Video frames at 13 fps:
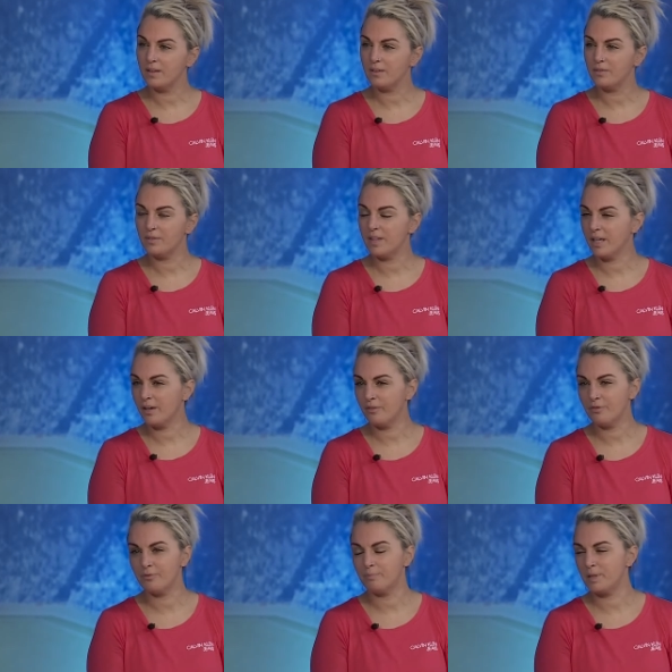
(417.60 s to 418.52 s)
They
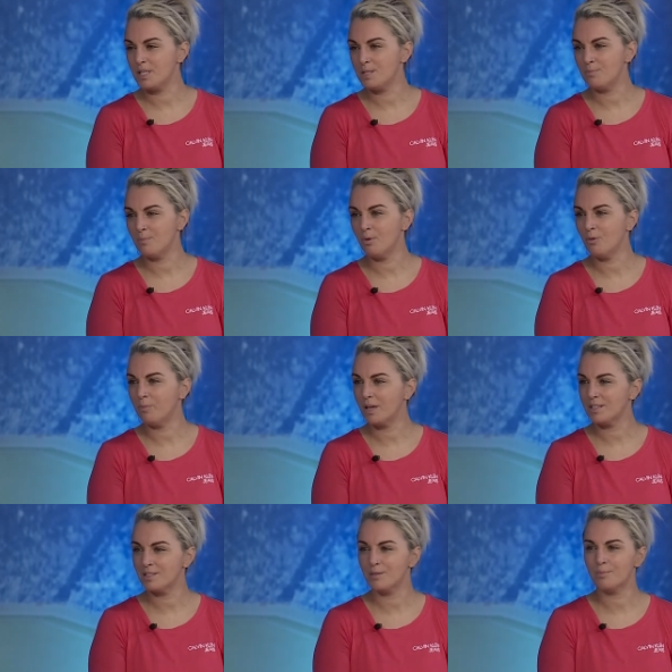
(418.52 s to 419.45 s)
have baseball,
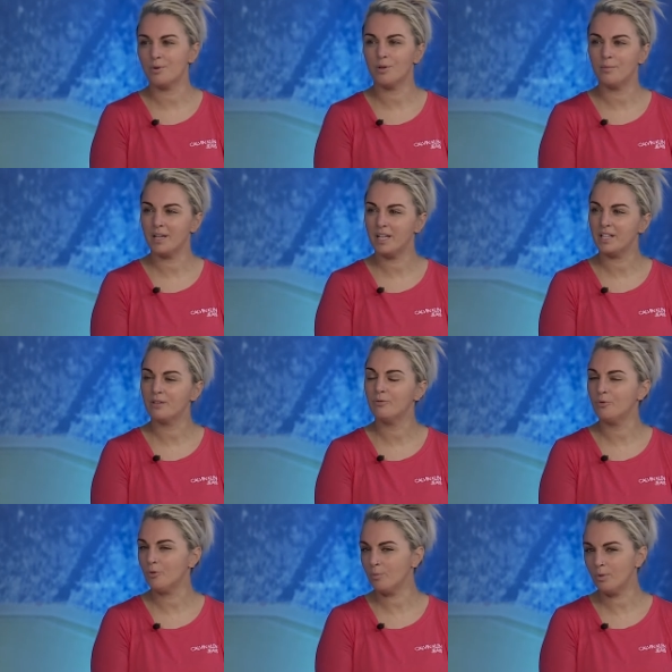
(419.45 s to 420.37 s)
basketball, American
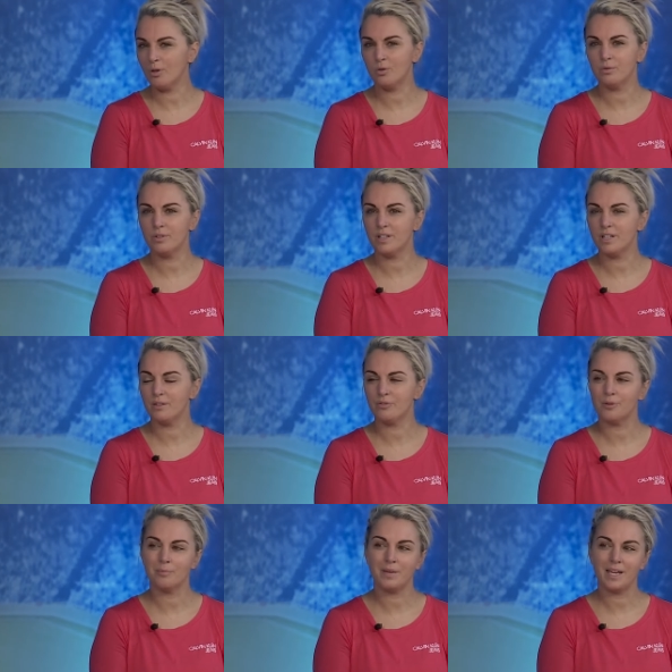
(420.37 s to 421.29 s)
football over there
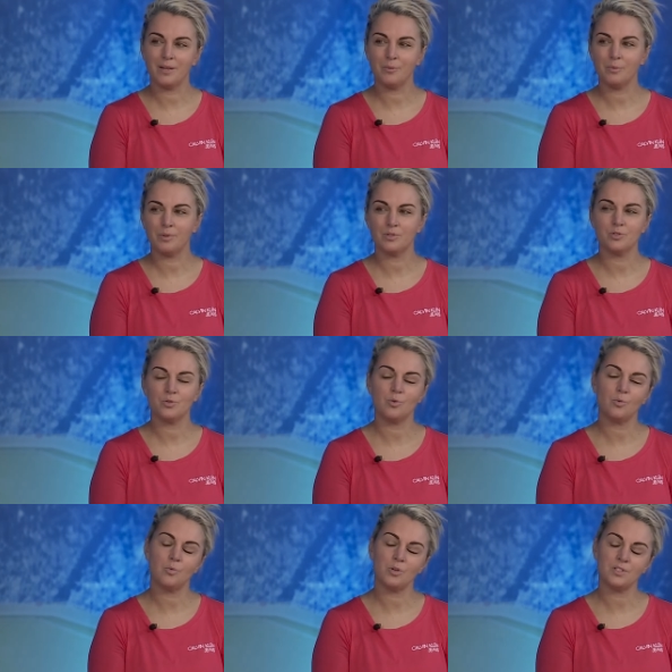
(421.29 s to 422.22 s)
for men.
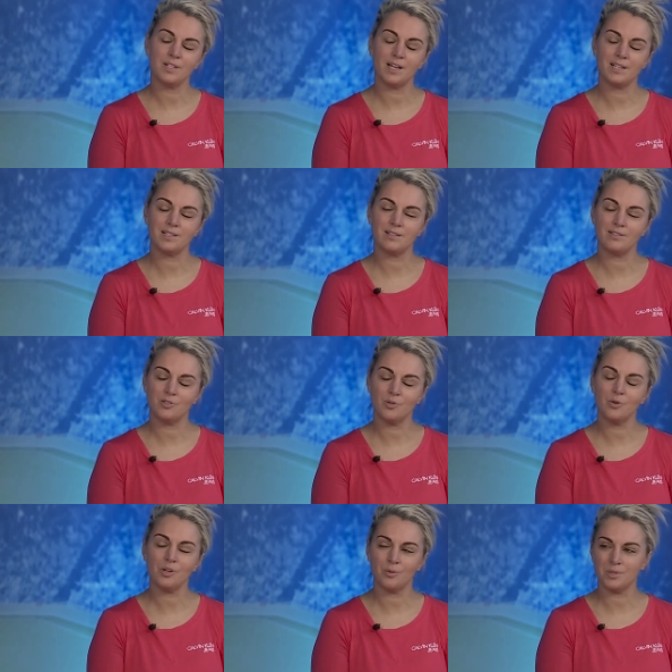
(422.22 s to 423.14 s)
So it wasn't
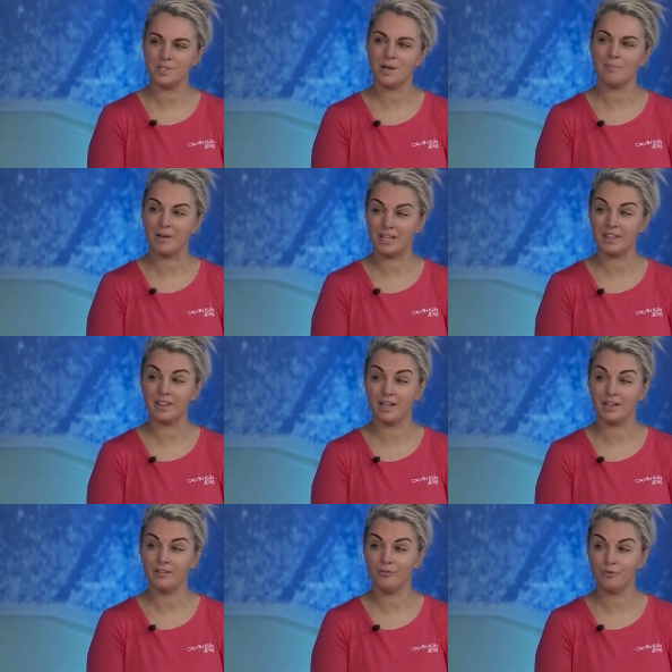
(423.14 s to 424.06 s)
soccer wasn't a big
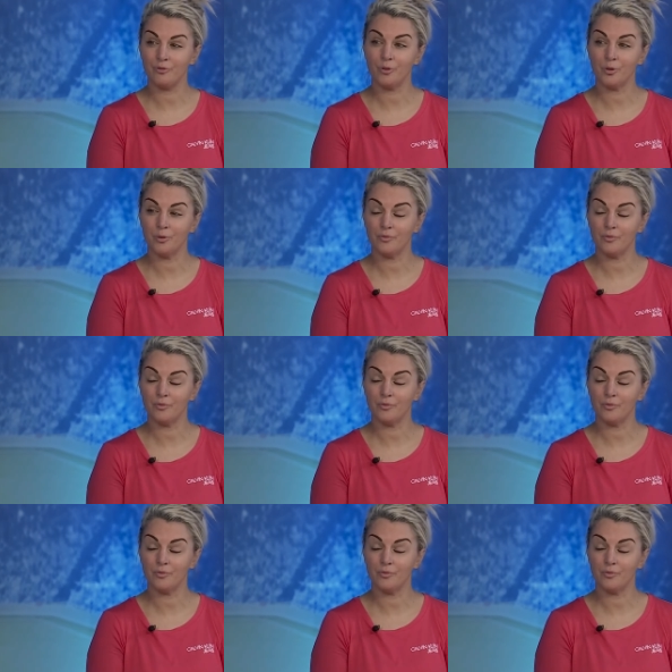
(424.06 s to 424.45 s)
thing for